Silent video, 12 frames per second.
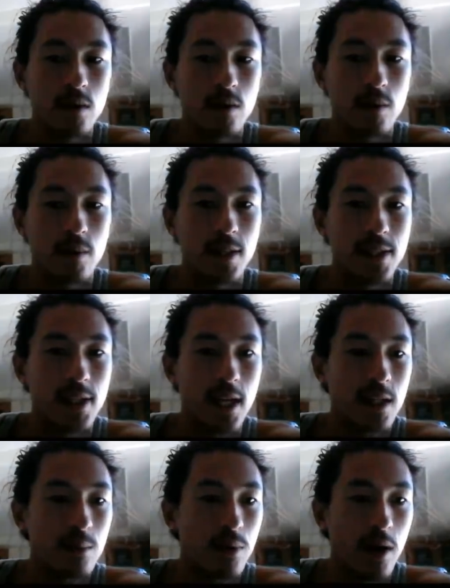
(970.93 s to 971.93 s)
Do we want a
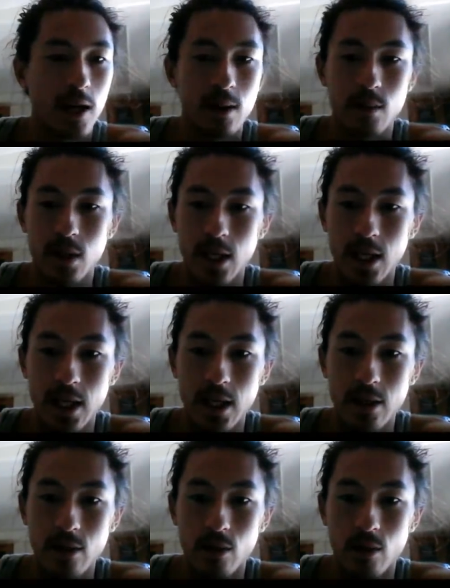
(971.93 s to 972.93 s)
second Prying
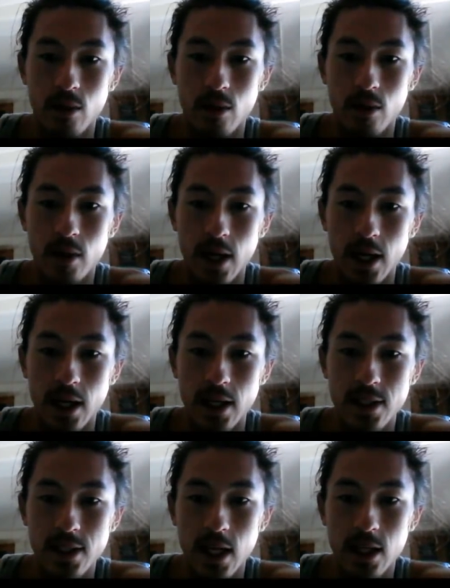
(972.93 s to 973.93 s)
Blade or a
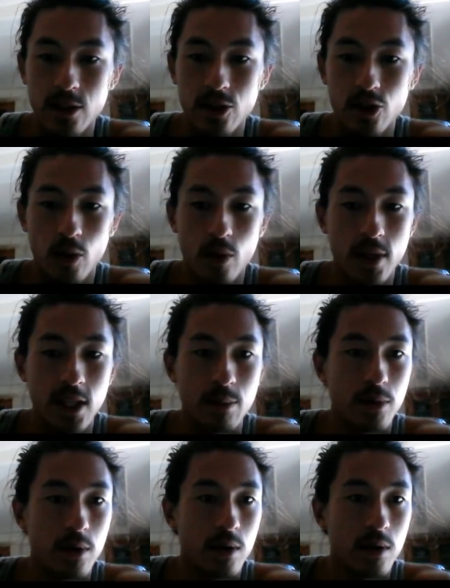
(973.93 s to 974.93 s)
second
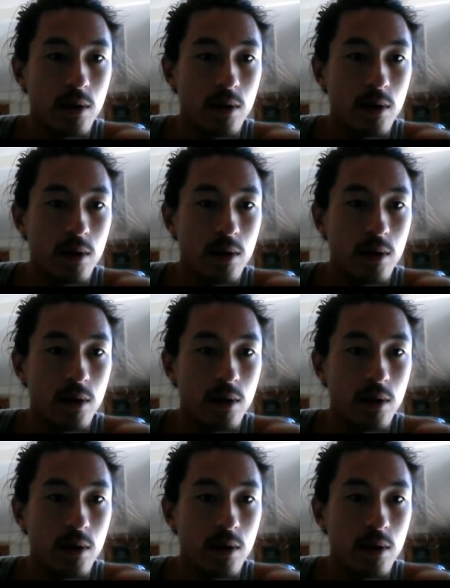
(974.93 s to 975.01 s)
Shorekeeper?